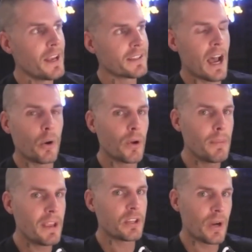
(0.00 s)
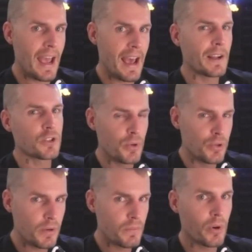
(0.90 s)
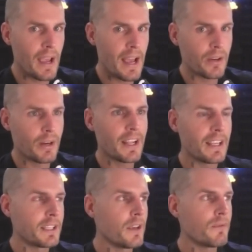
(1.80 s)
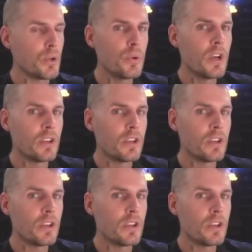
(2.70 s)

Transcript: is how do I make your ad attribution more accurate and give you